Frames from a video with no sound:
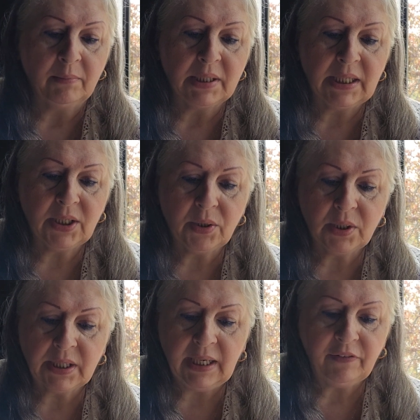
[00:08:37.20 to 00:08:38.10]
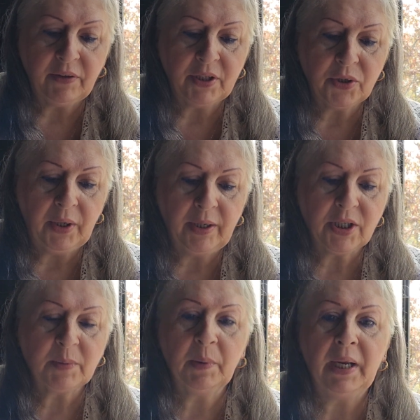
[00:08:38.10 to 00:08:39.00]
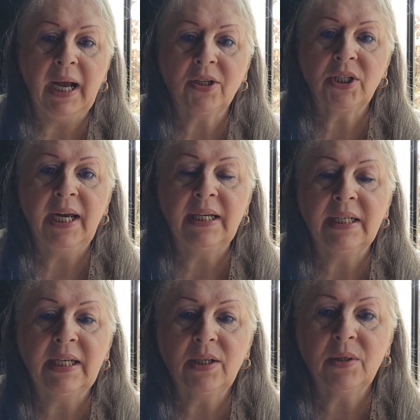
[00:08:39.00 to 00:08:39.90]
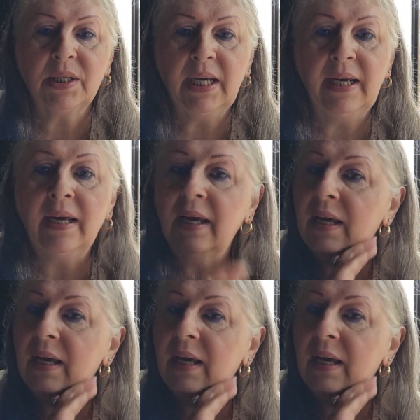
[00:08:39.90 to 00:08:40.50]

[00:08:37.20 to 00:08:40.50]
Tea Tuesday. If you enjoy it, just put a hashtag Tea Tuesday.